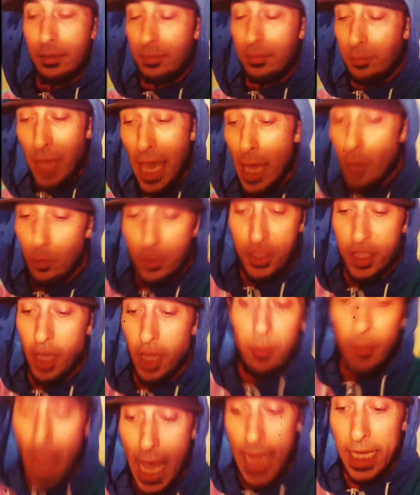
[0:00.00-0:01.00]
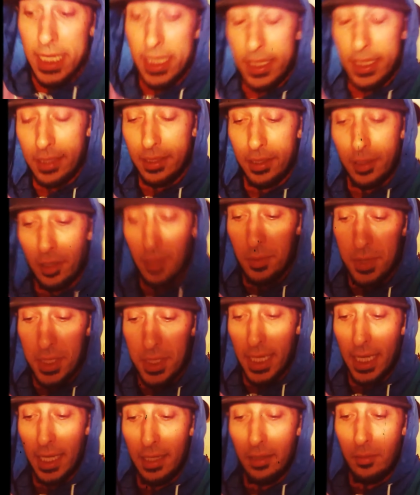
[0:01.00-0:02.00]
battles somebody. You know what I'm
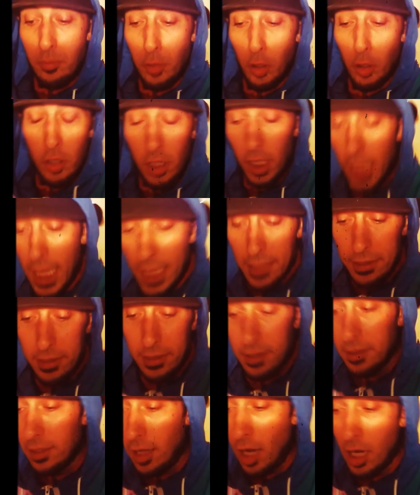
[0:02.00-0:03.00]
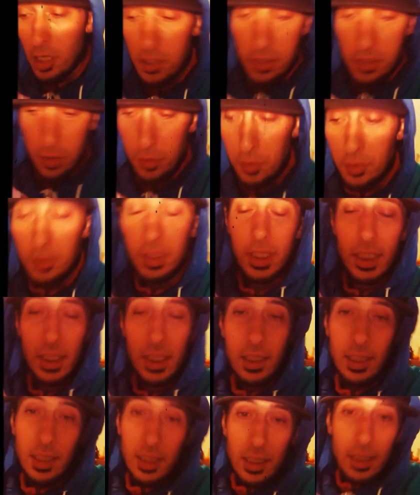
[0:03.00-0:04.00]
saying? Bill Collector, Arsenal.
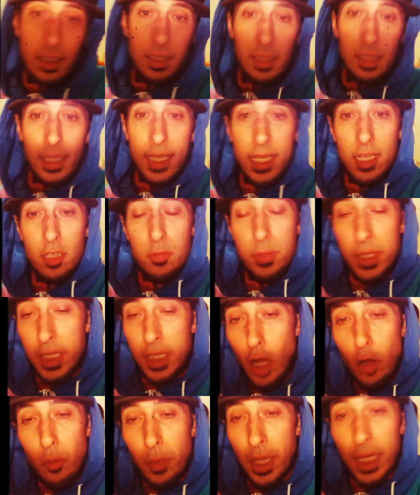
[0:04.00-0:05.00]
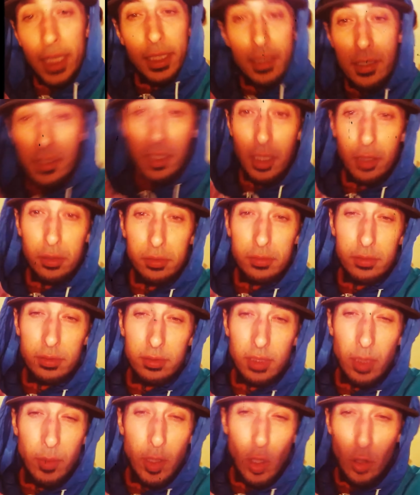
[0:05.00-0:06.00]
It'll be dope, man. So
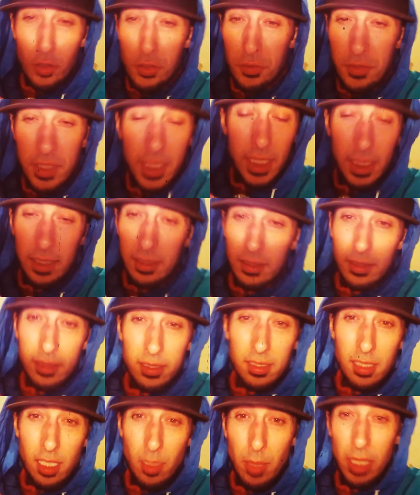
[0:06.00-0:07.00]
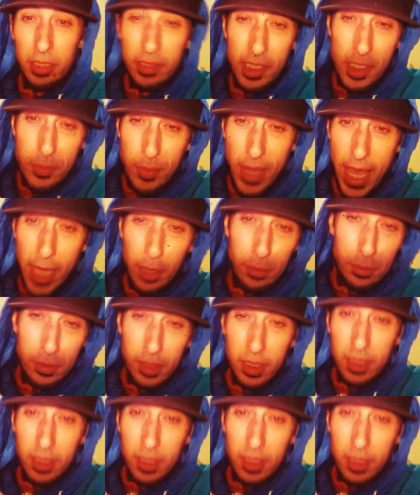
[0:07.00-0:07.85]
let me know what you think about this battle.